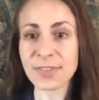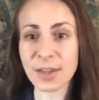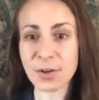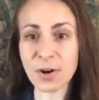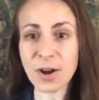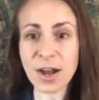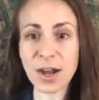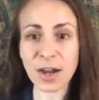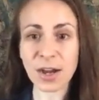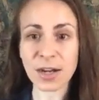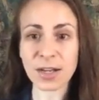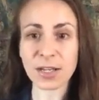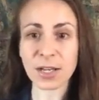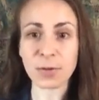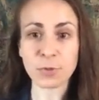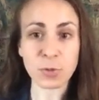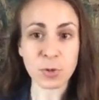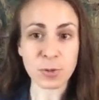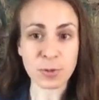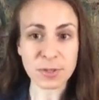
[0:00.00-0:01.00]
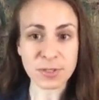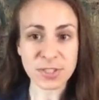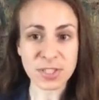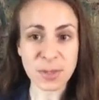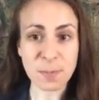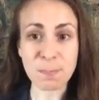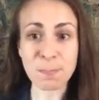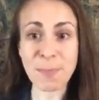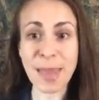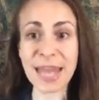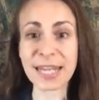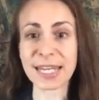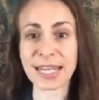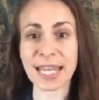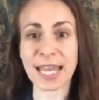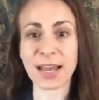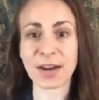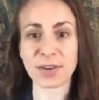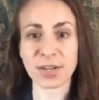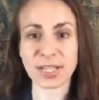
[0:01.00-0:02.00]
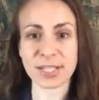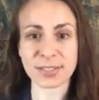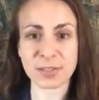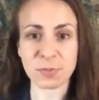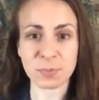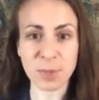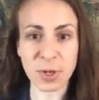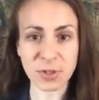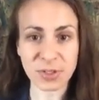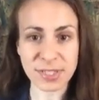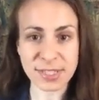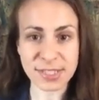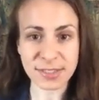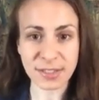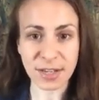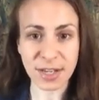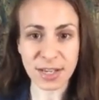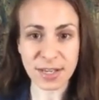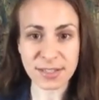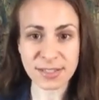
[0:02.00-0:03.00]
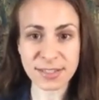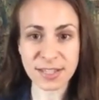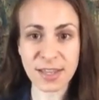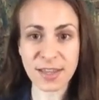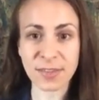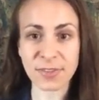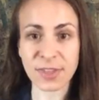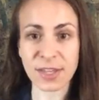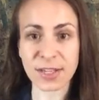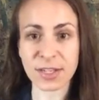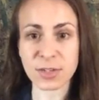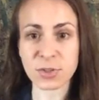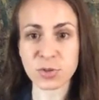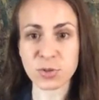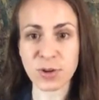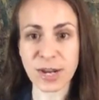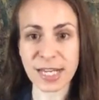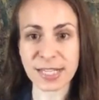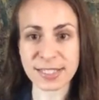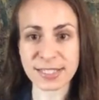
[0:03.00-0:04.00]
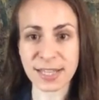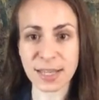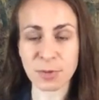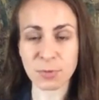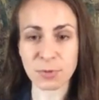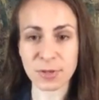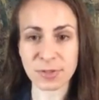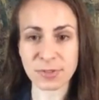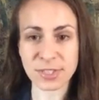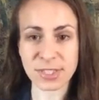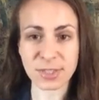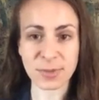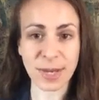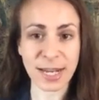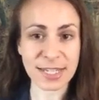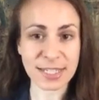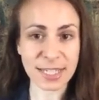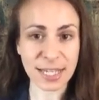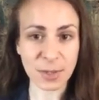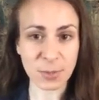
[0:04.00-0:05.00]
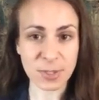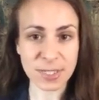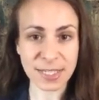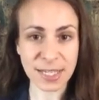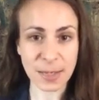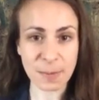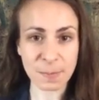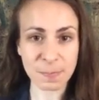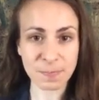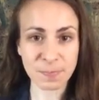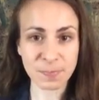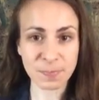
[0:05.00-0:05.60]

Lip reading: There are, of course, many areas of modern science that can trace their roots to antiquity.